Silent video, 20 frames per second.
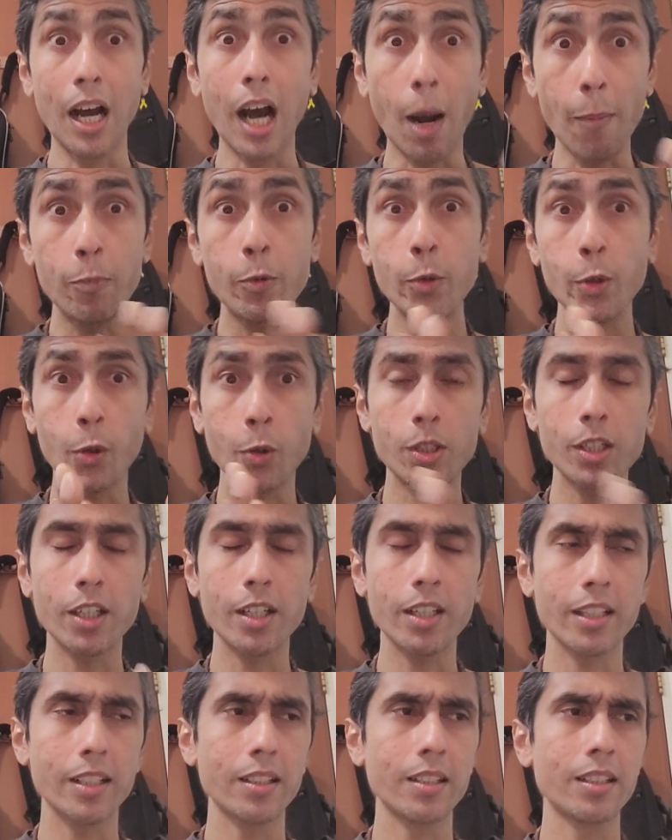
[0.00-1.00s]
up to your
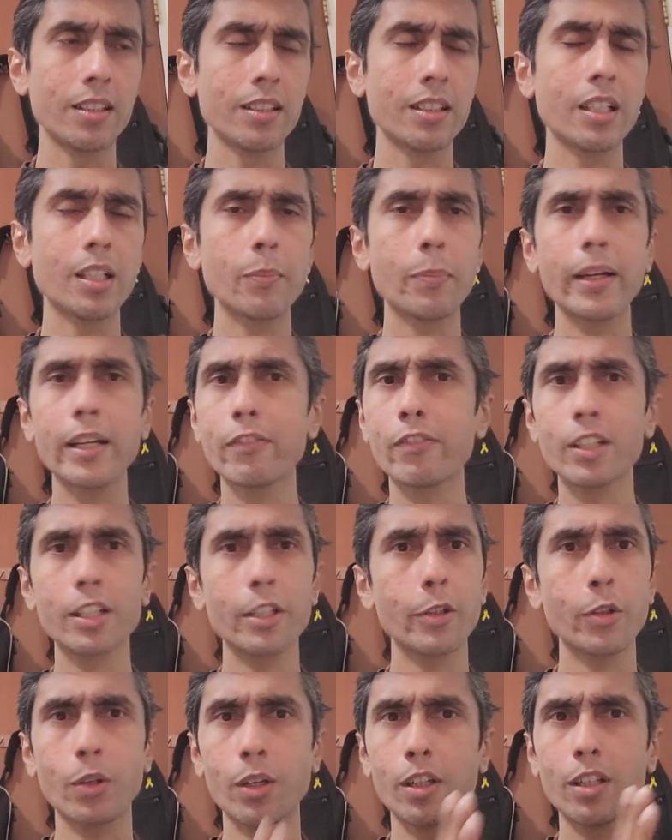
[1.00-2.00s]
turn in the debate,
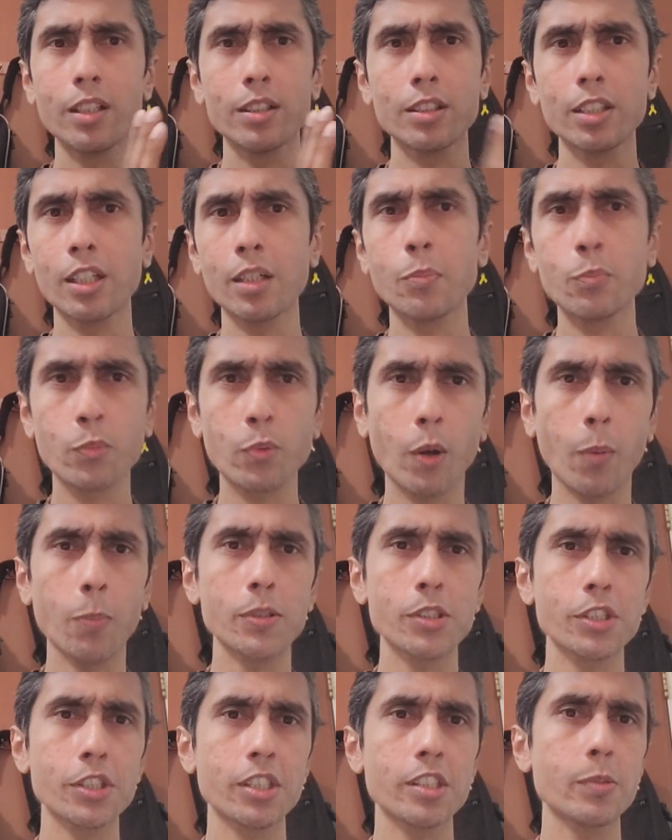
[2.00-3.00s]
whether you're a third
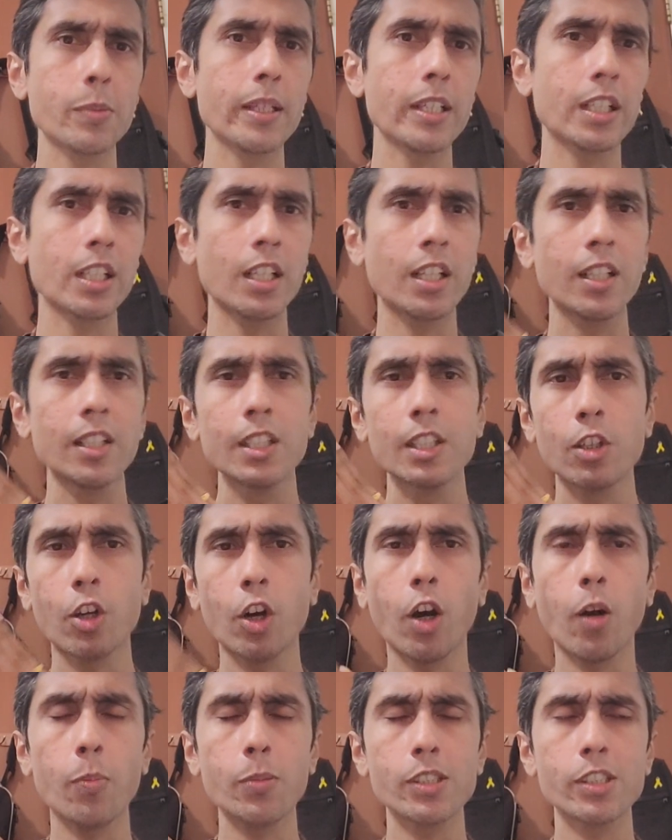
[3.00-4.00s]
proposition speaker
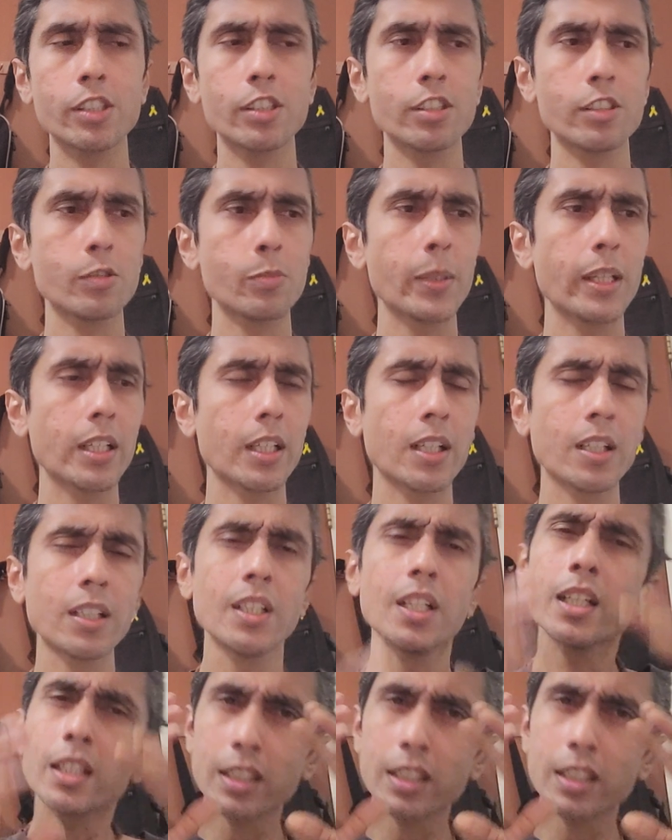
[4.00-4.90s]
or opposition speaker.